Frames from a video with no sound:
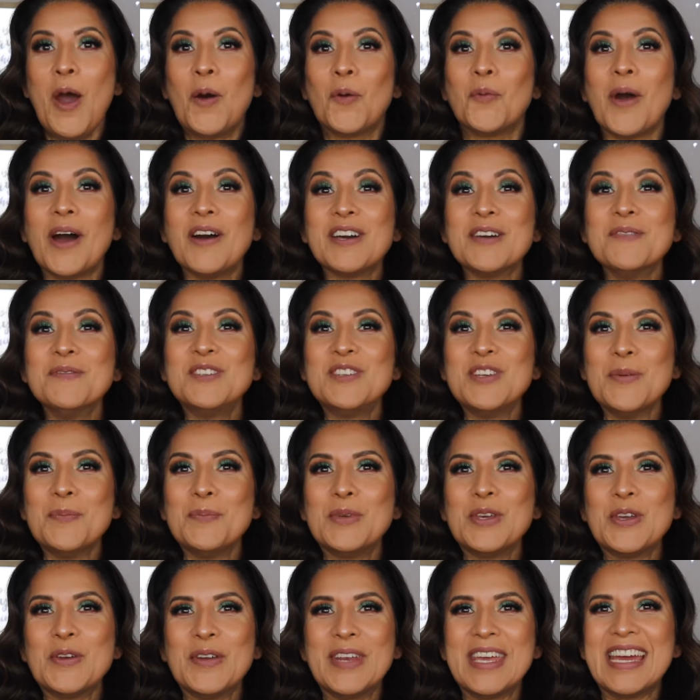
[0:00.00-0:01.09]
Welcome to
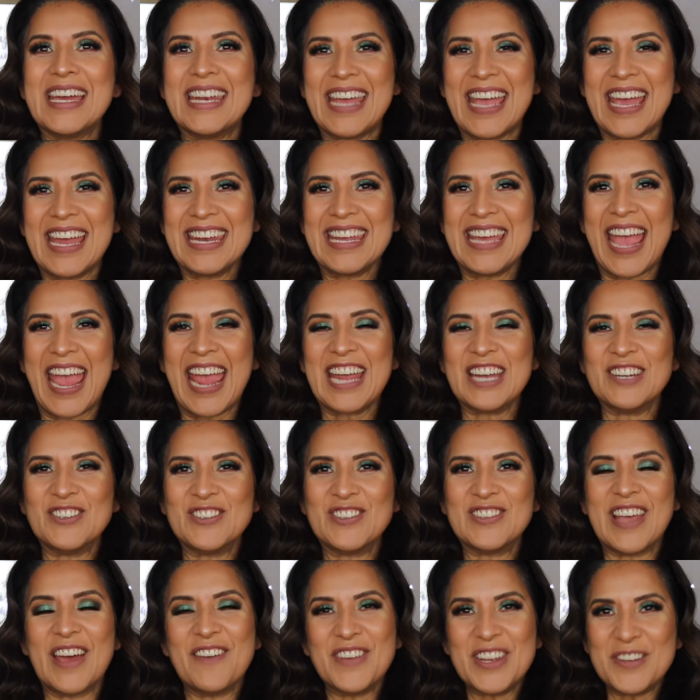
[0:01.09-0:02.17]
Beauty at Any Age
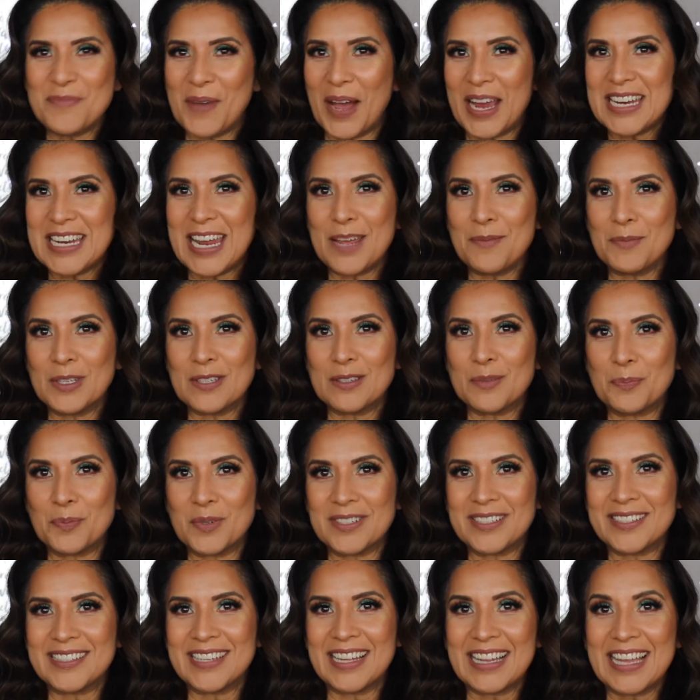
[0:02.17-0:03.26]
7. My name is
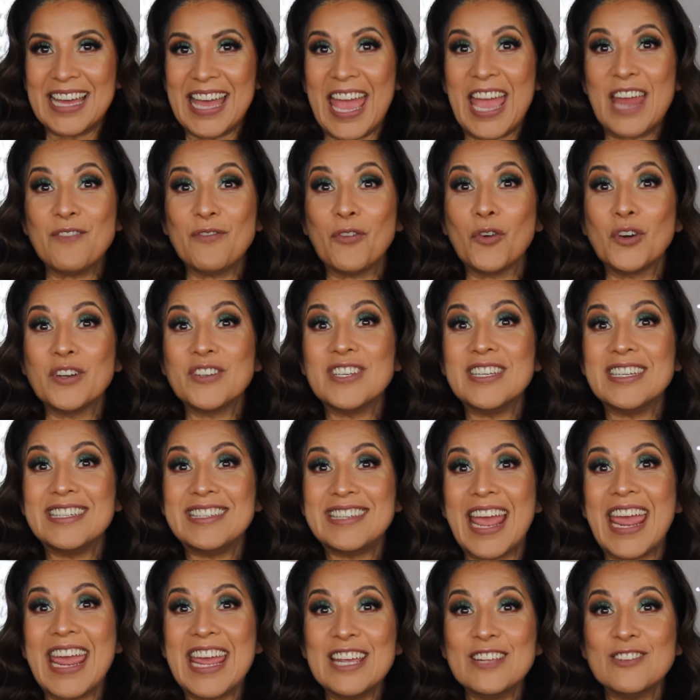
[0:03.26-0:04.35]
Priscilla and for
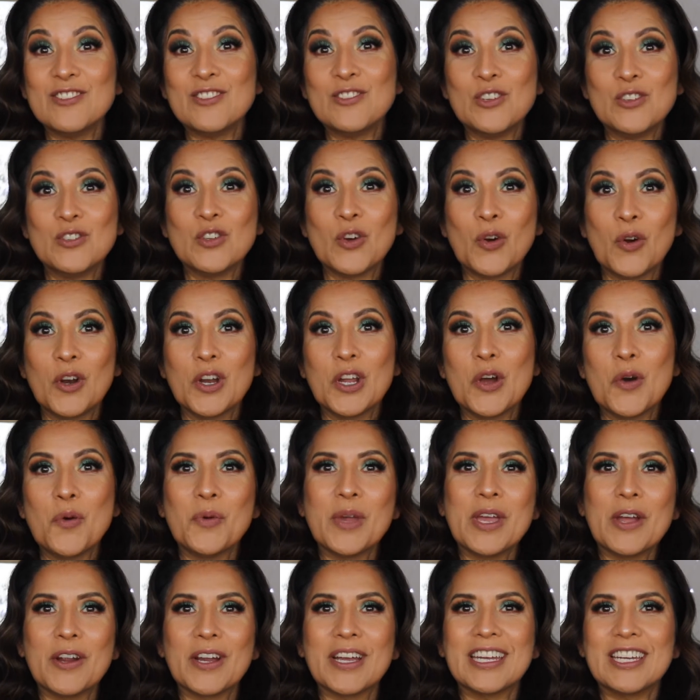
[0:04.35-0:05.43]
today's tutorial
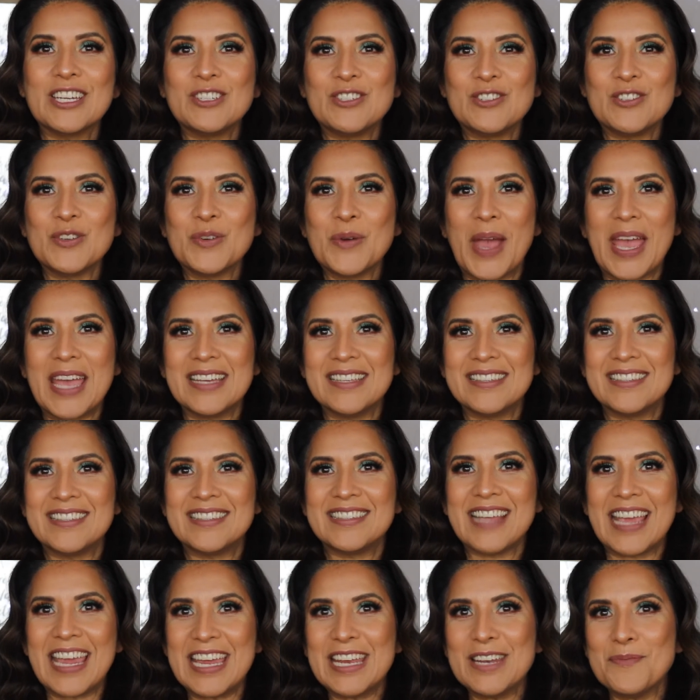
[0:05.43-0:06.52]
we are going to do a
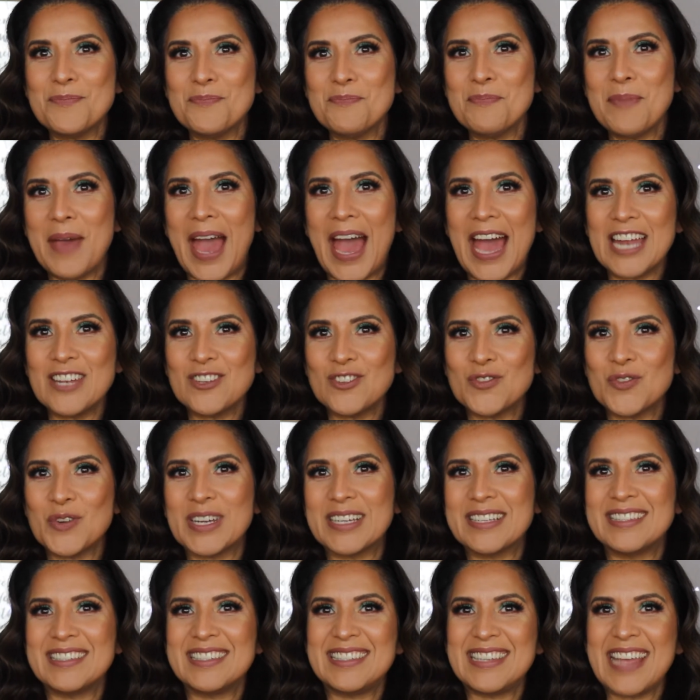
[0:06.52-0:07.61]
St.
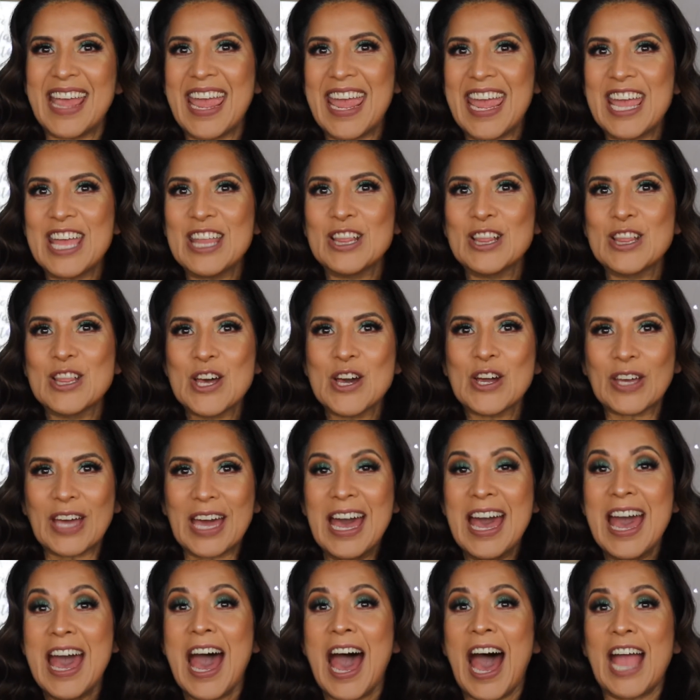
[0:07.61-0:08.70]
Patrick's Day look.
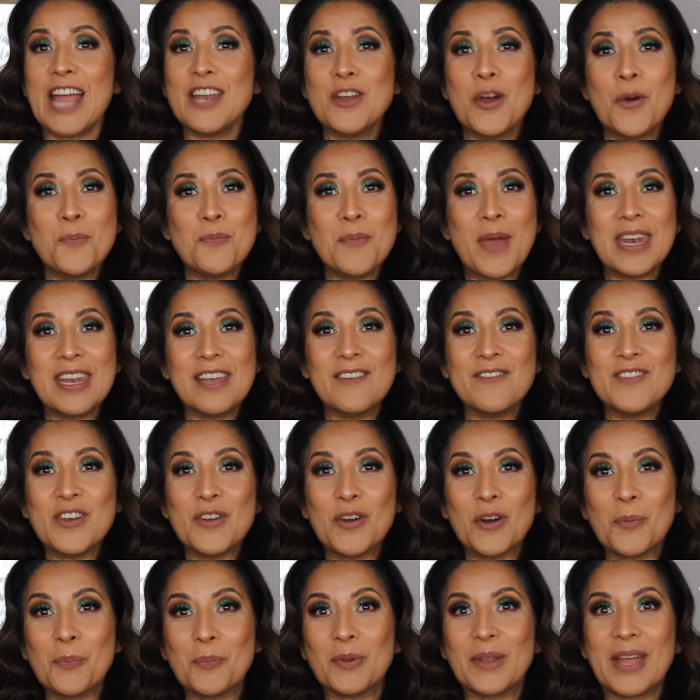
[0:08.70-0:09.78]
I know many of you
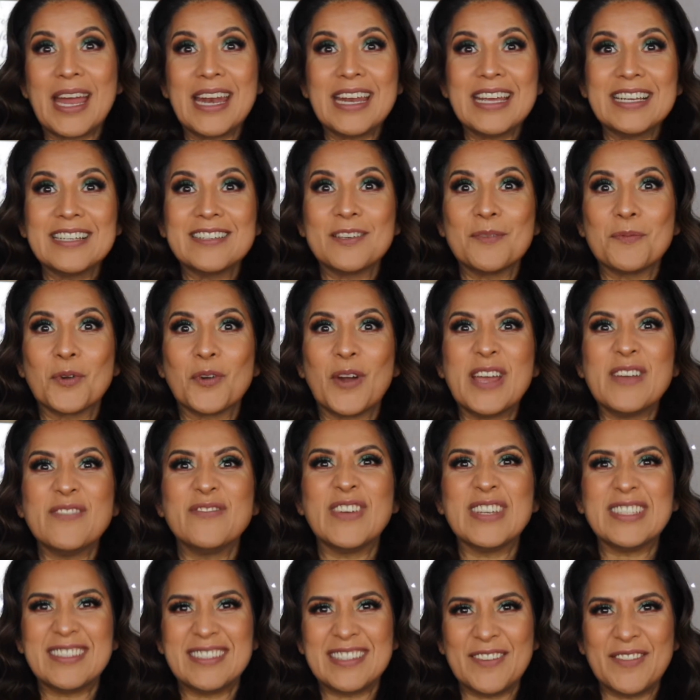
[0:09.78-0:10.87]
are planning some great
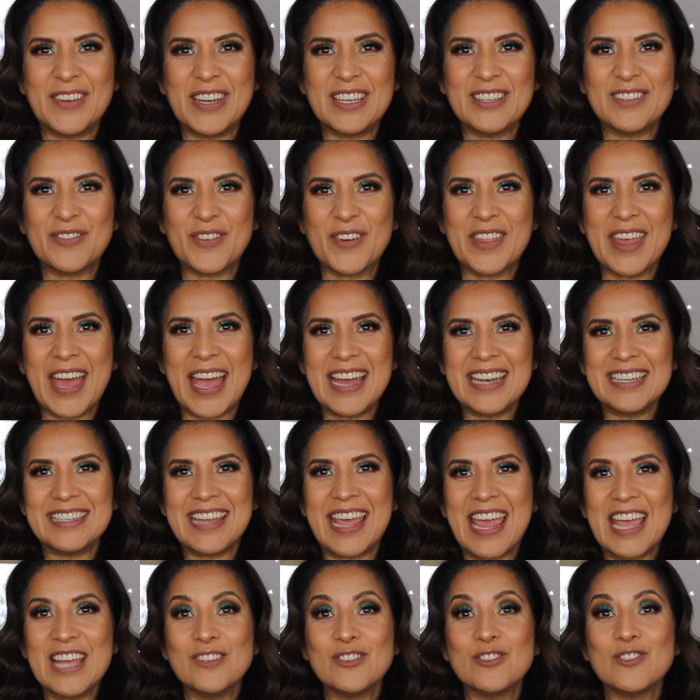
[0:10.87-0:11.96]
festivities for that
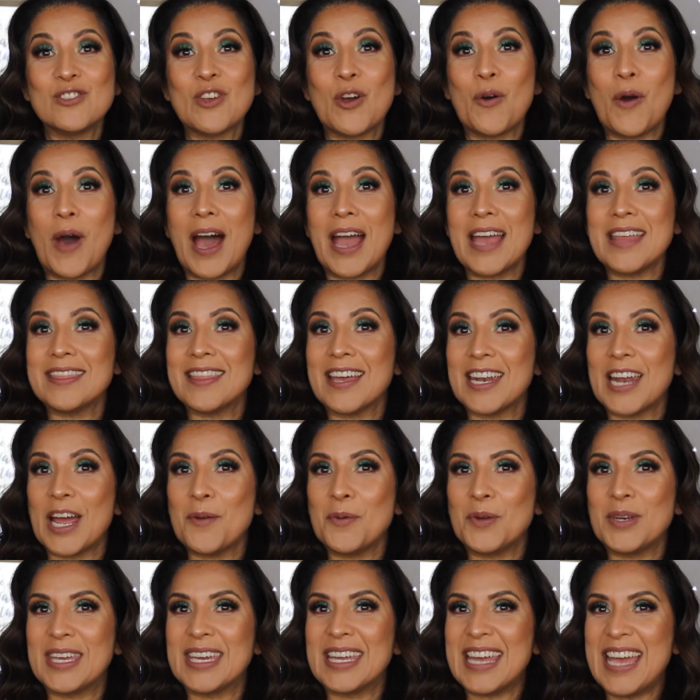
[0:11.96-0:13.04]
day so I thought I
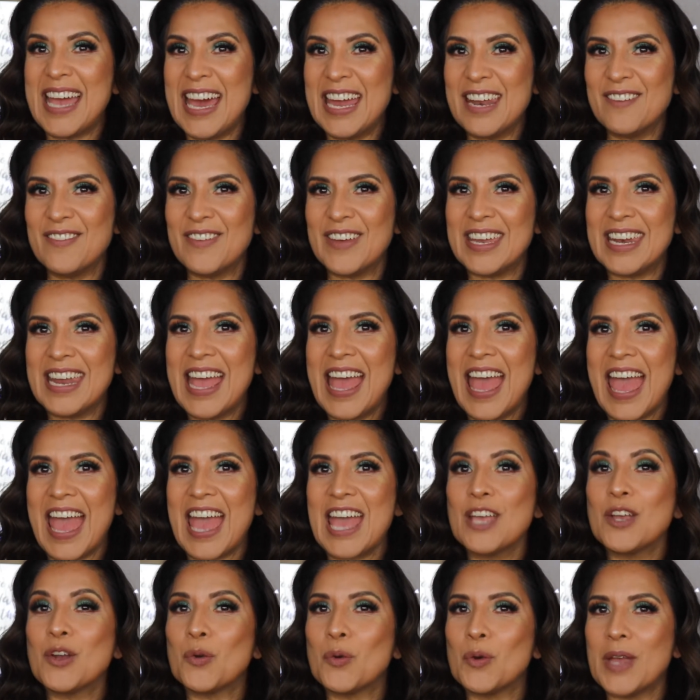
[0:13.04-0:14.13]
would get ahead of it
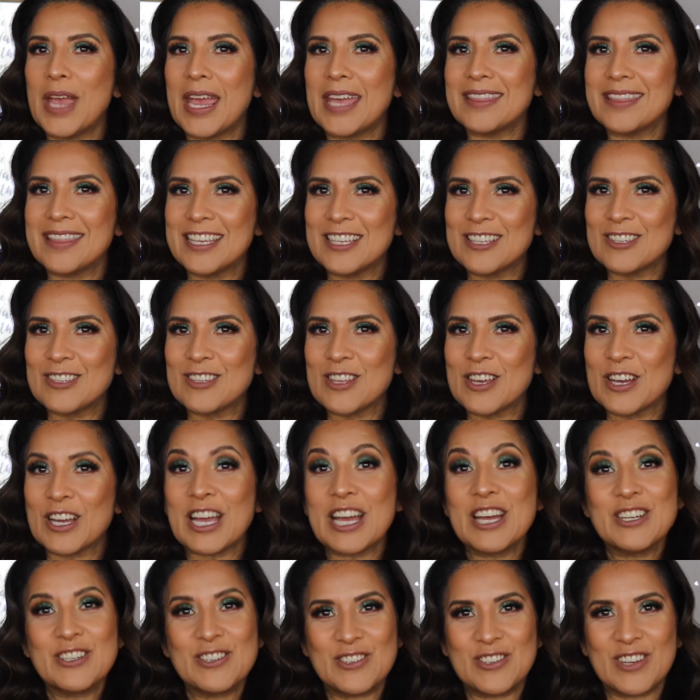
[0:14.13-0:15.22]
and create this look
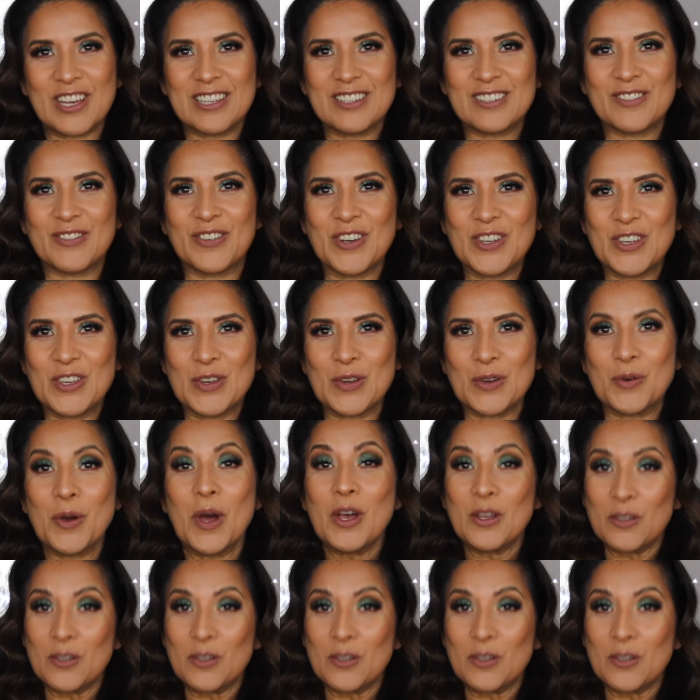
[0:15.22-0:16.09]
just for you.